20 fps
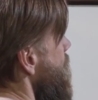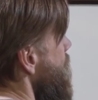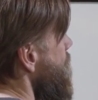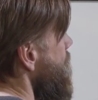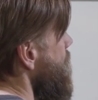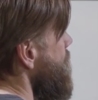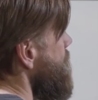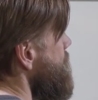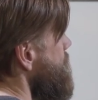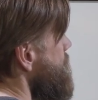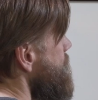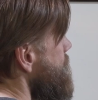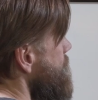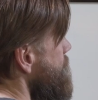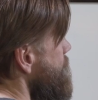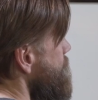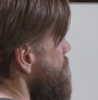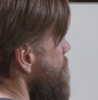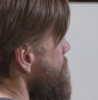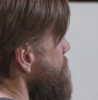and
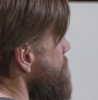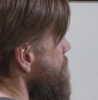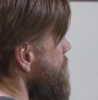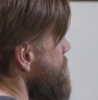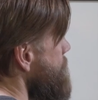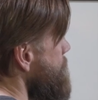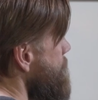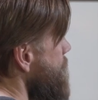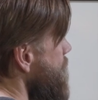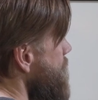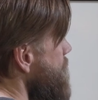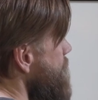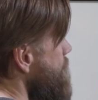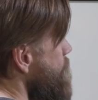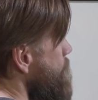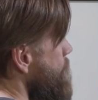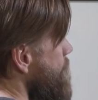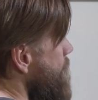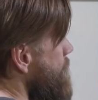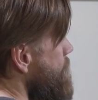from
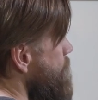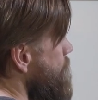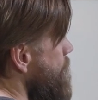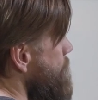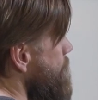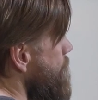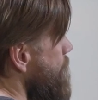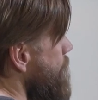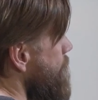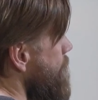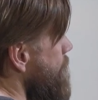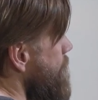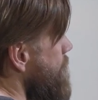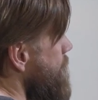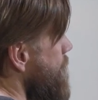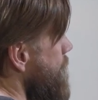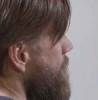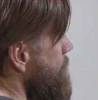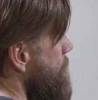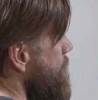campaigns, we have something called
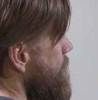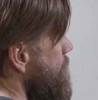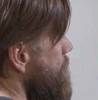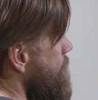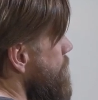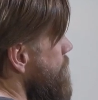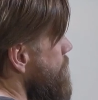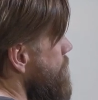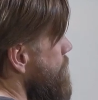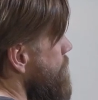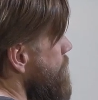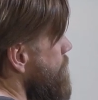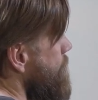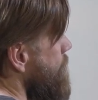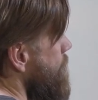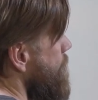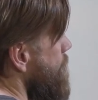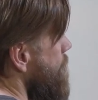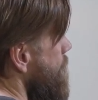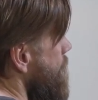segments.
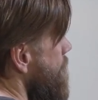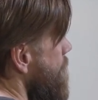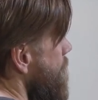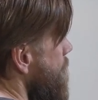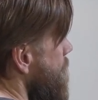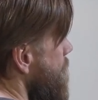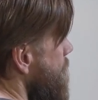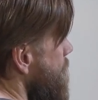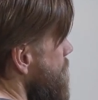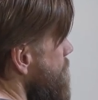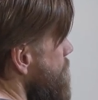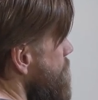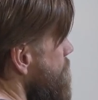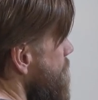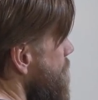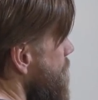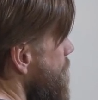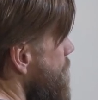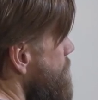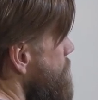Uh, and you
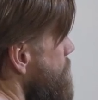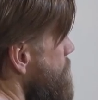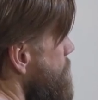can have